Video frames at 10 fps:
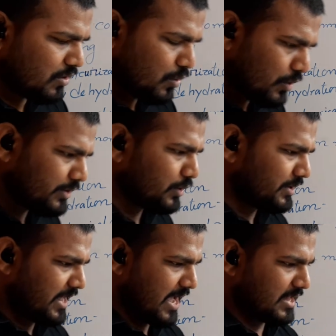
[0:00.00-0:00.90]
We
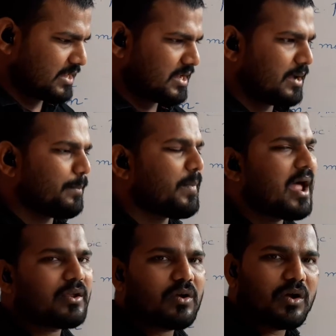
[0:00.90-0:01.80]
know that
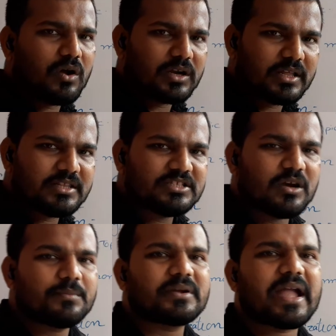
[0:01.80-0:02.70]

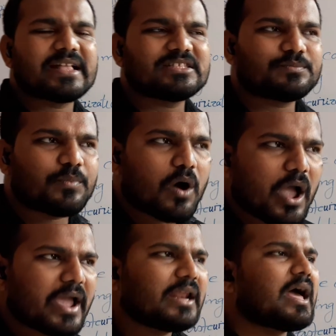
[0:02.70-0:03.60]
microorganisms can
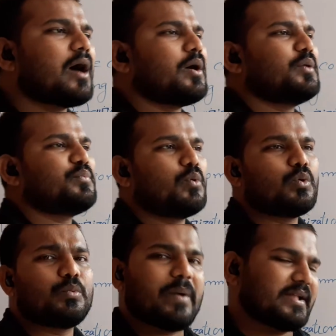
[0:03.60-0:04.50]
spoil our
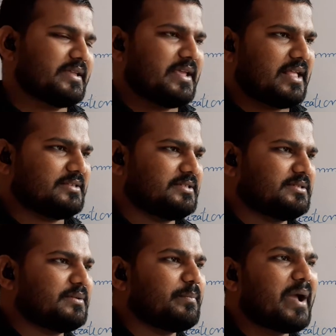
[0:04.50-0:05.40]
food materials
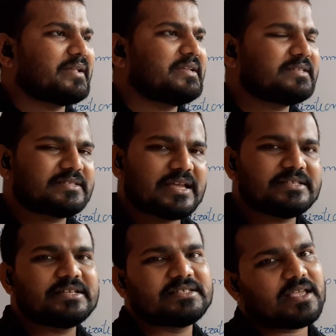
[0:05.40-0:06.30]
by
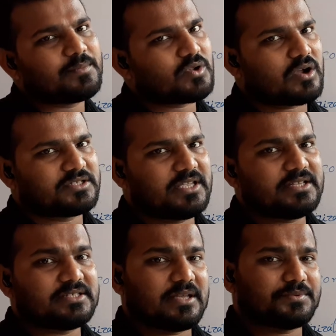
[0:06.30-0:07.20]
discharging some
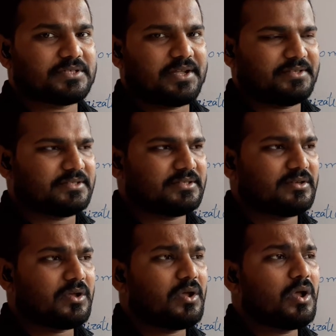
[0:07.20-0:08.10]
toxic substance.
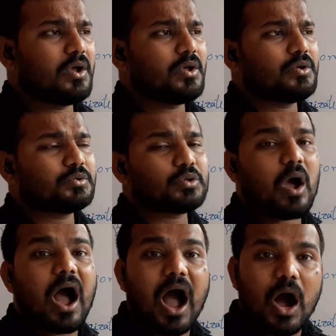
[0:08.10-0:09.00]
So
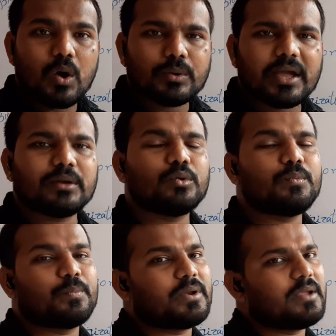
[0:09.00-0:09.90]
how can
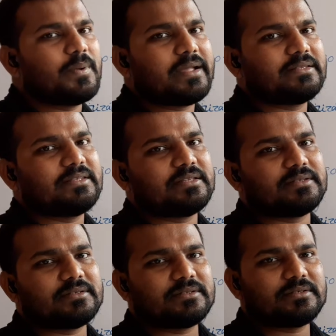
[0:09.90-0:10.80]
we prevent
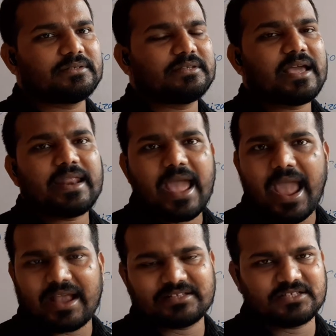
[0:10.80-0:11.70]
their
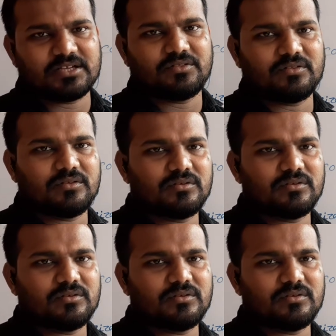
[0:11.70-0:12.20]
action?